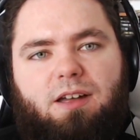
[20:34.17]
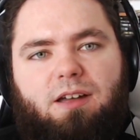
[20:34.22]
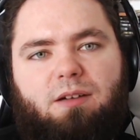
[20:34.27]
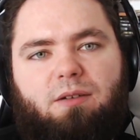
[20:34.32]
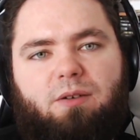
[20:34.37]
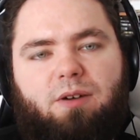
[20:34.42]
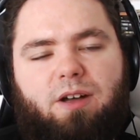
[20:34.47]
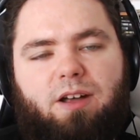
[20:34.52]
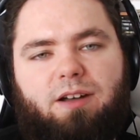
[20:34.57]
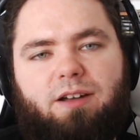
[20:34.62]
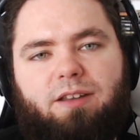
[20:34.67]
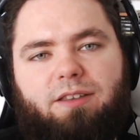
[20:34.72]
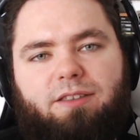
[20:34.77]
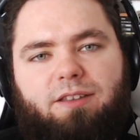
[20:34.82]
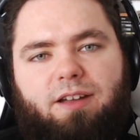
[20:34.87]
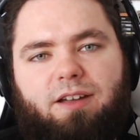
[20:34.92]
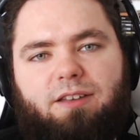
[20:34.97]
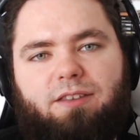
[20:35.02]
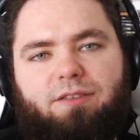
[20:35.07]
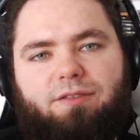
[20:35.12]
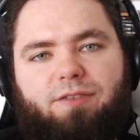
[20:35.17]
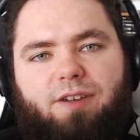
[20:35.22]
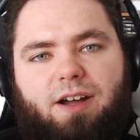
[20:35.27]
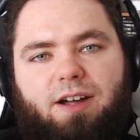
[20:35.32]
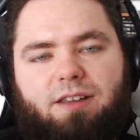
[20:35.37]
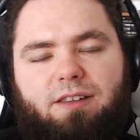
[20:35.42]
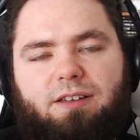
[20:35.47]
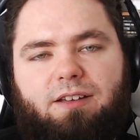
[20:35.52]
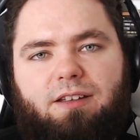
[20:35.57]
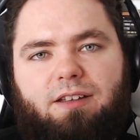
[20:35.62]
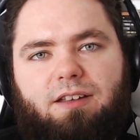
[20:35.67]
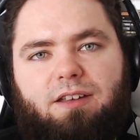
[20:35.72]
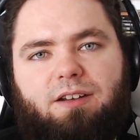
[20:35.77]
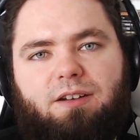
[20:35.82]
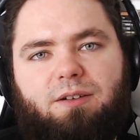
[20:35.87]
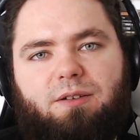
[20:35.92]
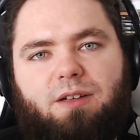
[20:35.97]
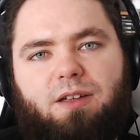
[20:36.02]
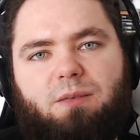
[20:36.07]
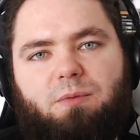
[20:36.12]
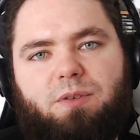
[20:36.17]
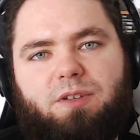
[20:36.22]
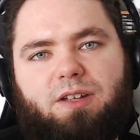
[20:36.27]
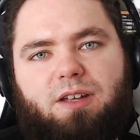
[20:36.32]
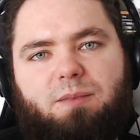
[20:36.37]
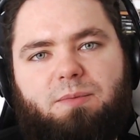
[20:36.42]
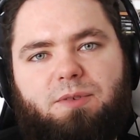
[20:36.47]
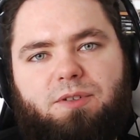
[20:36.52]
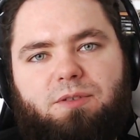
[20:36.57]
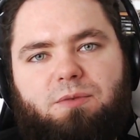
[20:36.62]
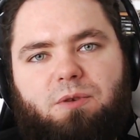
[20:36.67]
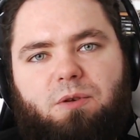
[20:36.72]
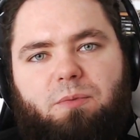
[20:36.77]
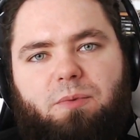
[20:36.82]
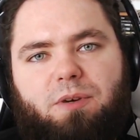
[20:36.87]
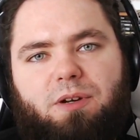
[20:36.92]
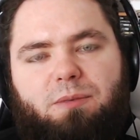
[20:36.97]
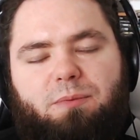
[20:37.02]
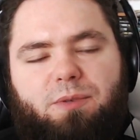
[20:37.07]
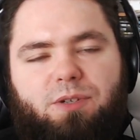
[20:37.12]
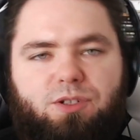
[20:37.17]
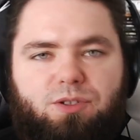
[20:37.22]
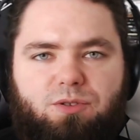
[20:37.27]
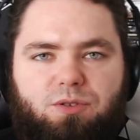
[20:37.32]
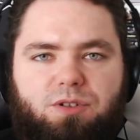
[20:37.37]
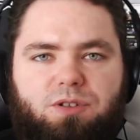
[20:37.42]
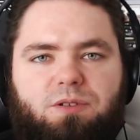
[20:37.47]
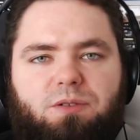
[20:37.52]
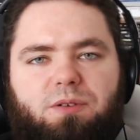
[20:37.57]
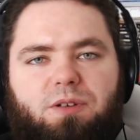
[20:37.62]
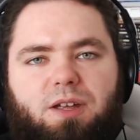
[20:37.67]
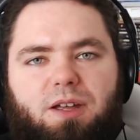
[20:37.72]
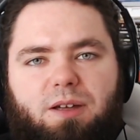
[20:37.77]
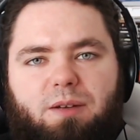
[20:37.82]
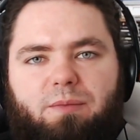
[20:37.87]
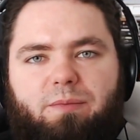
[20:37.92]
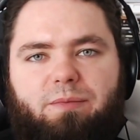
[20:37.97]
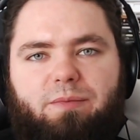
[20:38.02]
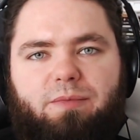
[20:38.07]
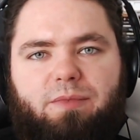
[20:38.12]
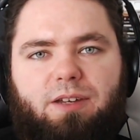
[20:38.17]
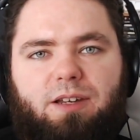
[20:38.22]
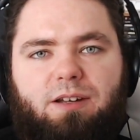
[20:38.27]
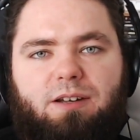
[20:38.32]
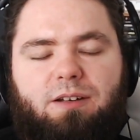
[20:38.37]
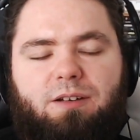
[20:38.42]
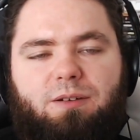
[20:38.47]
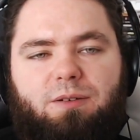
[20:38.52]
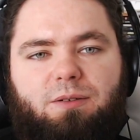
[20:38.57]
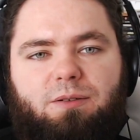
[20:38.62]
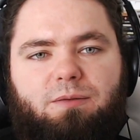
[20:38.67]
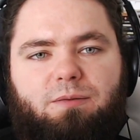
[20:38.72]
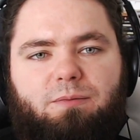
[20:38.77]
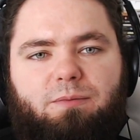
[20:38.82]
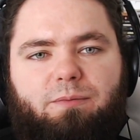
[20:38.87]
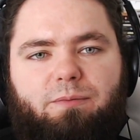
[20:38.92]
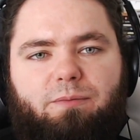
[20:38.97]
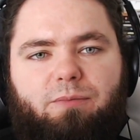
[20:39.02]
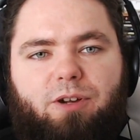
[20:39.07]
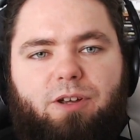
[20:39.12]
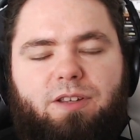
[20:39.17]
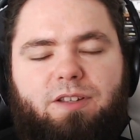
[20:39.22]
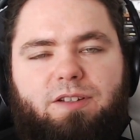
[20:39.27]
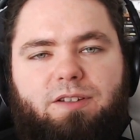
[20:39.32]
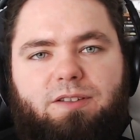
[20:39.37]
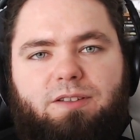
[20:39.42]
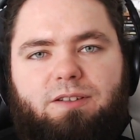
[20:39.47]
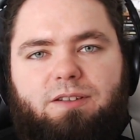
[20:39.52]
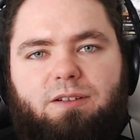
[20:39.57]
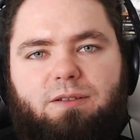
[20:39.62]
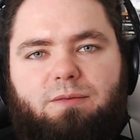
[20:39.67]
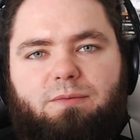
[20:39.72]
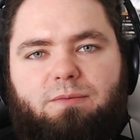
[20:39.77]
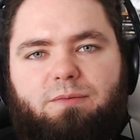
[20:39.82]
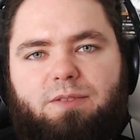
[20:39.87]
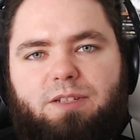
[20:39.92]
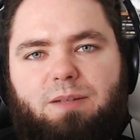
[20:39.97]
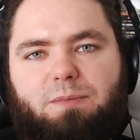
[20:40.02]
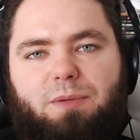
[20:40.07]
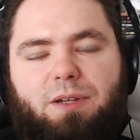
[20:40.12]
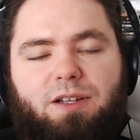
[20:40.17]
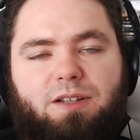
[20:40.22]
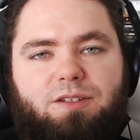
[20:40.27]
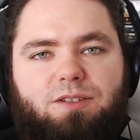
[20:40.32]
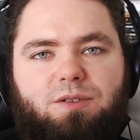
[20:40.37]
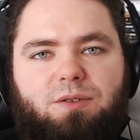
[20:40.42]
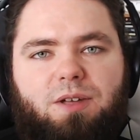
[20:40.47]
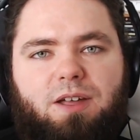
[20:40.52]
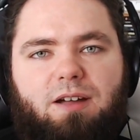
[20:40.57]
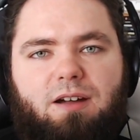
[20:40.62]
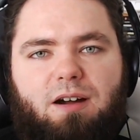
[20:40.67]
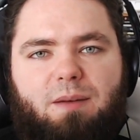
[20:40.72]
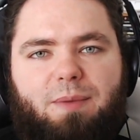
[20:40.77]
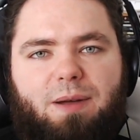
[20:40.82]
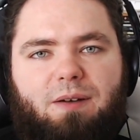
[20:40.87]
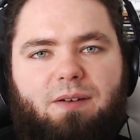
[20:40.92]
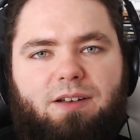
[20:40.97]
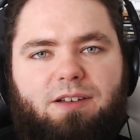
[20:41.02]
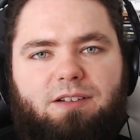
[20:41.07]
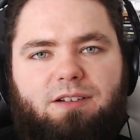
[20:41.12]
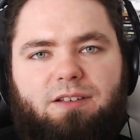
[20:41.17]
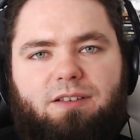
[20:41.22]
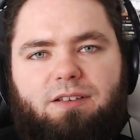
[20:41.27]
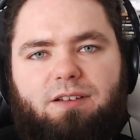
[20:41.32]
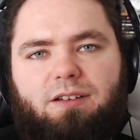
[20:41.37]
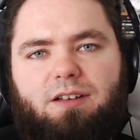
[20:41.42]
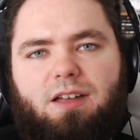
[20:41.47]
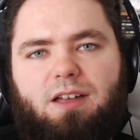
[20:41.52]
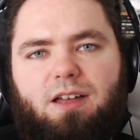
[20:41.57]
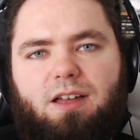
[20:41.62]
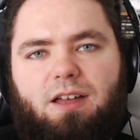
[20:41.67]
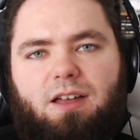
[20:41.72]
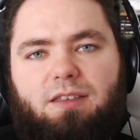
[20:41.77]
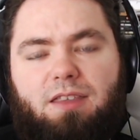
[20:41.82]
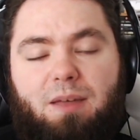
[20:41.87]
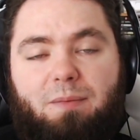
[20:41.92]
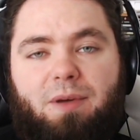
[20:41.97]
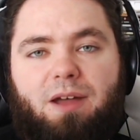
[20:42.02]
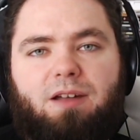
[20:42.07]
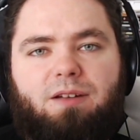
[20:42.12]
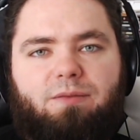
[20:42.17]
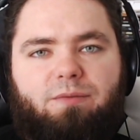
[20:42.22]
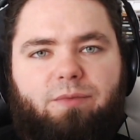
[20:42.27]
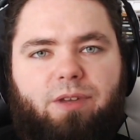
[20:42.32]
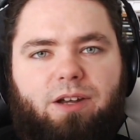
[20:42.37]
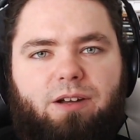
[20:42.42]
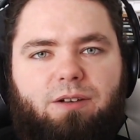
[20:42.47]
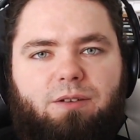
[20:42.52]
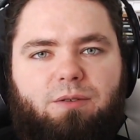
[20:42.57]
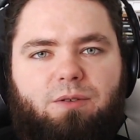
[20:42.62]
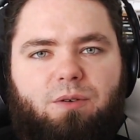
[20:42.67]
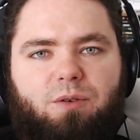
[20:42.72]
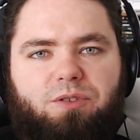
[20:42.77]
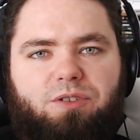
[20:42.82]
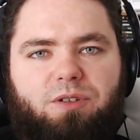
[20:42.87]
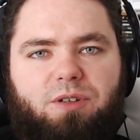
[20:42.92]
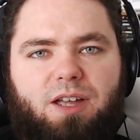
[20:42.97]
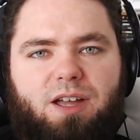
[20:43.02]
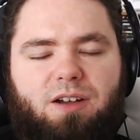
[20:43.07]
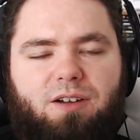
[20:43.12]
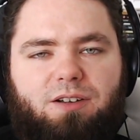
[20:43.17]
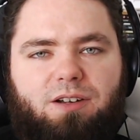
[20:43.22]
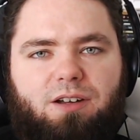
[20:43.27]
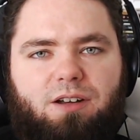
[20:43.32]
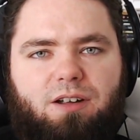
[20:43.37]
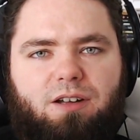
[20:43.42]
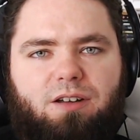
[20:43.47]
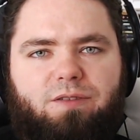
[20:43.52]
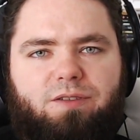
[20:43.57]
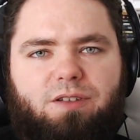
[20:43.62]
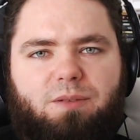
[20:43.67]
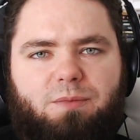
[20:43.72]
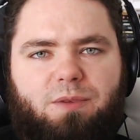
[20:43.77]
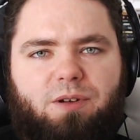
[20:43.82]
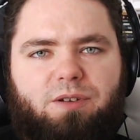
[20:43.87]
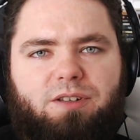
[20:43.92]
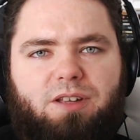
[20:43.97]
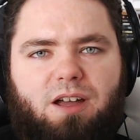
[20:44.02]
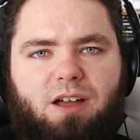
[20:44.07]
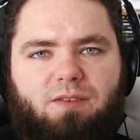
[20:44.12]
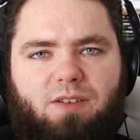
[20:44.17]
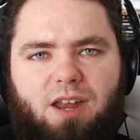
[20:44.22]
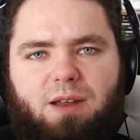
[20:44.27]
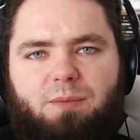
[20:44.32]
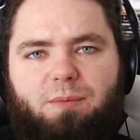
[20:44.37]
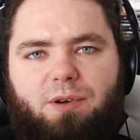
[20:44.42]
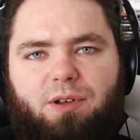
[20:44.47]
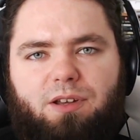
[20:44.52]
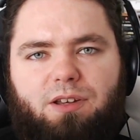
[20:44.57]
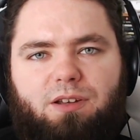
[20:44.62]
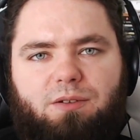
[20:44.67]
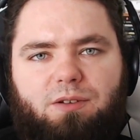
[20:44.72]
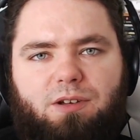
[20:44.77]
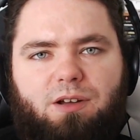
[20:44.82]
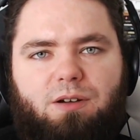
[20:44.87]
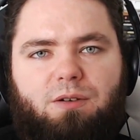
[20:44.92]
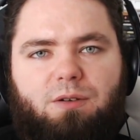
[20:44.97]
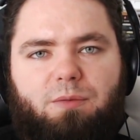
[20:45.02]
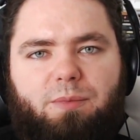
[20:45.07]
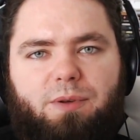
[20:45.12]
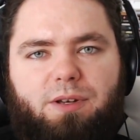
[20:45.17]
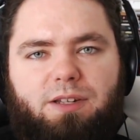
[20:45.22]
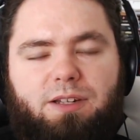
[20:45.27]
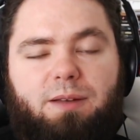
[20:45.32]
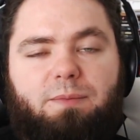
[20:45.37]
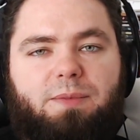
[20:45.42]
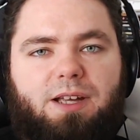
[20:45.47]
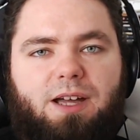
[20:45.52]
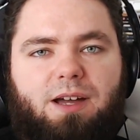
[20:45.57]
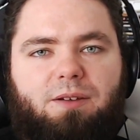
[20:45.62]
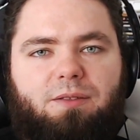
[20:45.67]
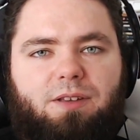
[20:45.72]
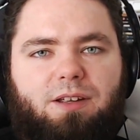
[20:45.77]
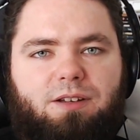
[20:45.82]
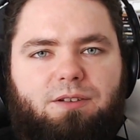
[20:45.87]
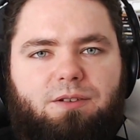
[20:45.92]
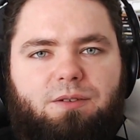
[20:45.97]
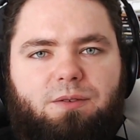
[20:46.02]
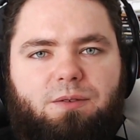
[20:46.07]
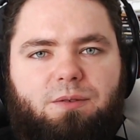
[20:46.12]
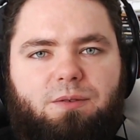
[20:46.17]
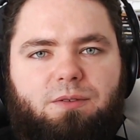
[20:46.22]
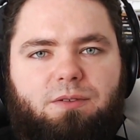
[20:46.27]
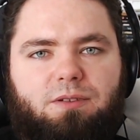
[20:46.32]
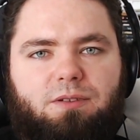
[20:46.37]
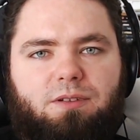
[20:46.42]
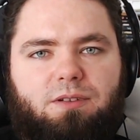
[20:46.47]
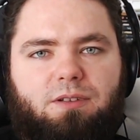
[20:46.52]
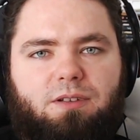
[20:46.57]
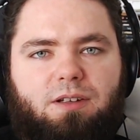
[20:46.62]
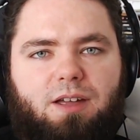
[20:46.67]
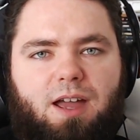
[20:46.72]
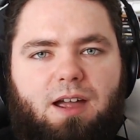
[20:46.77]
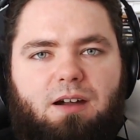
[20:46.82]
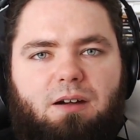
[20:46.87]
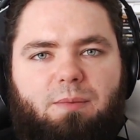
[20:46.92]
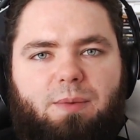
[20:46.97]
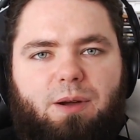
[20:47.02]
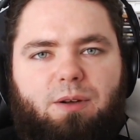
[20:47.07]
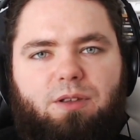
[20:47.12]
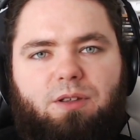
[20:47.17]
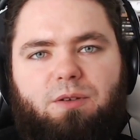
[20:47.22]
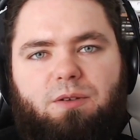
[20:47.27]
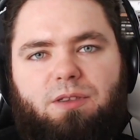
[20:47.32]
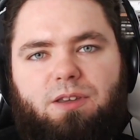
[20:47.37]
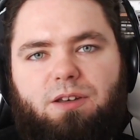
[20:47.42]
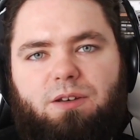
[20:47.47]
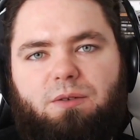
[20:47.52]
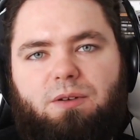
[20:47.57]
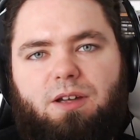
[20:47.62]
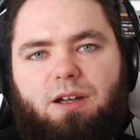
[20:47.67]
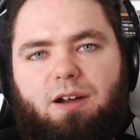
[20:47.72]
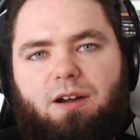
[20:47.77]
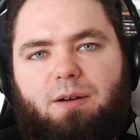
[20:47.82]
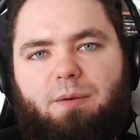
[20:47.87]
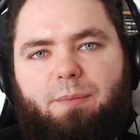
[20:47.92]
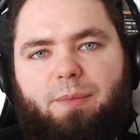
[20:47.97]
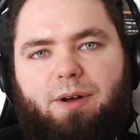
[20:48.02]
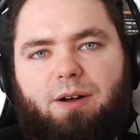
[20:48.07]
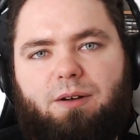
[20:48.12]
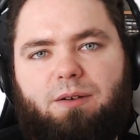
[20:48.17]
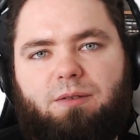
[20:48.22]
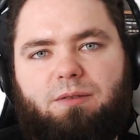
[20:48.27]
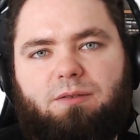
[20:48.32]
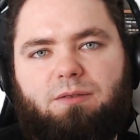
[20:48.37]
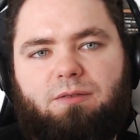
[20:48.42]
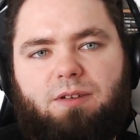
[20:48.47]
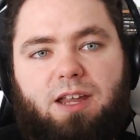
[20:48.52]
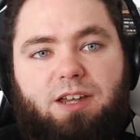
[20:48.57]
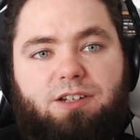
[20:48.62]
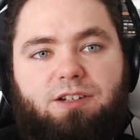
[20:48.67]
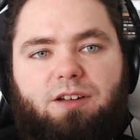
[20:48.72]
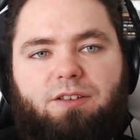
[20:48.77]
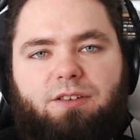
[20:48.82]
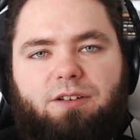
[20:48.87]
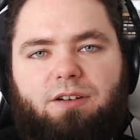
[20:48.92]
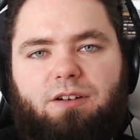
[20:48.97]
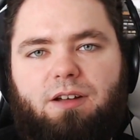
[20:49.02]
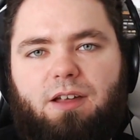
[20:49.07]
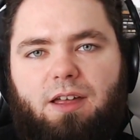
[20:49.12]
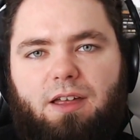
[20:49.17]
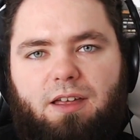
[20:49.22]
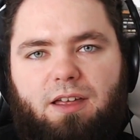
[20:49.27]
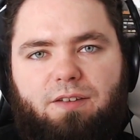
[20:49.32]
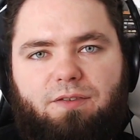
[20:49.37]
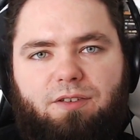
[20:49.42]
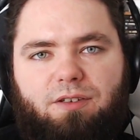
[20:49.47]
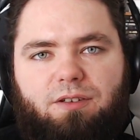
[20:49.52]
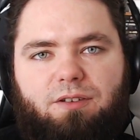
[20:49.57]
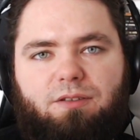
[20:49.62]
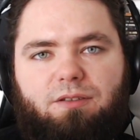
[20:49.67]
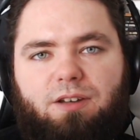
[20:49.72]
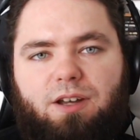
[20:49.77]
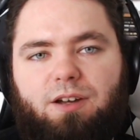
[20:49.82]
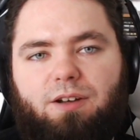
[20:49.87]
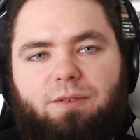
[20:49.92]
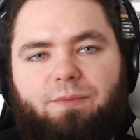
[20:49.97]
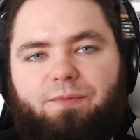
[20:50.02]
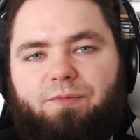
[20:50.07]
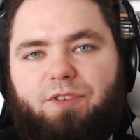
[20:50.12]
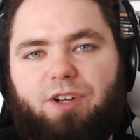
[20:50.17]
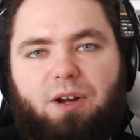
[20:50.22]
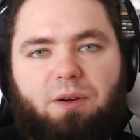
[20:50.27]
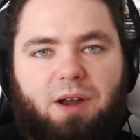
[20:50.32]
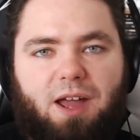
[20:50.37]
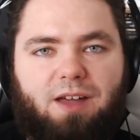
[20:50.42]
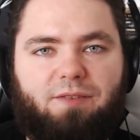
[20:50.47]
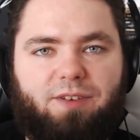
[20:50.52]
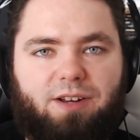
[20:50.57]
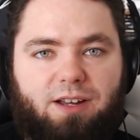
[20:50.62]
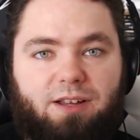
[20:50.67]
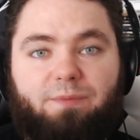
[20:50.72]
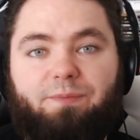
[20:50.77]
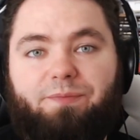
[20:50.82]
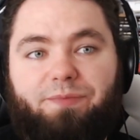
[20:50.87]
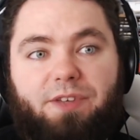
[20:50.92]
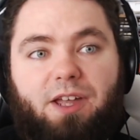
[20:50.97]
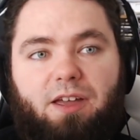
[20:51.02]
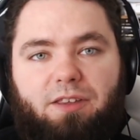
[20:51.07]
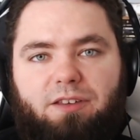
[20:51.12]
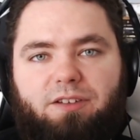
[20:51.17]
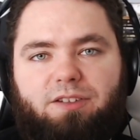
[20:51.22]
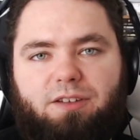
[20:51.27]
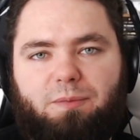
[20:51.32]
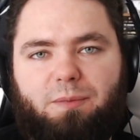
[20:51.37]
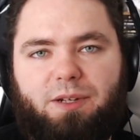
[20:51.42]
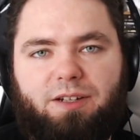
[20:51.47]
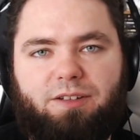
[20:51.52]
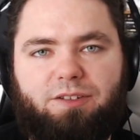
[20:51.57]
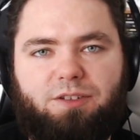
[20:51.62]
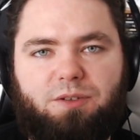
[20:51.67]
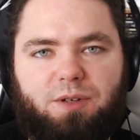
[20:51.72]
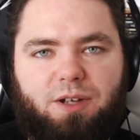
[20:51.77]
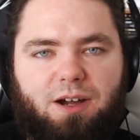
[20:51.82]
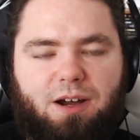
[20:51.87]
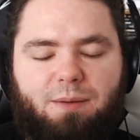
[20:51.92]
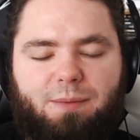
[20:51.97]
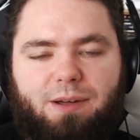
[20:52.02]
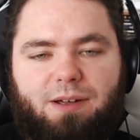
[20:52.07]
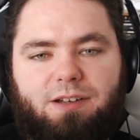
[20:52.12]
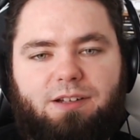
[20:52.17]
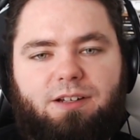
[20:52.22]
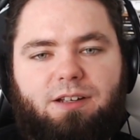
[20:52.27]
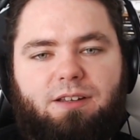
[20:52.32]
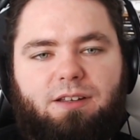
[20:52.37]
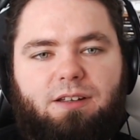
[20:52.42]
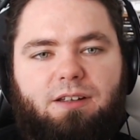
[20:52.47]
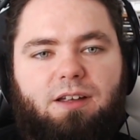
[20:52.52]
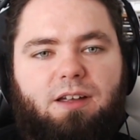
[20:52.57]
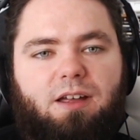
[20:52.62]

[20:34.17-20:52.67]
And I think the fact that, you know, he was able to open up and talk to him, you know, brothers and siblings do care about each other. They might, you know, also get on your nerves the most out of anybody you know, but deep down they do care about you, and they do care about each other. If you know, if you don't have any, other siblings do care about each other.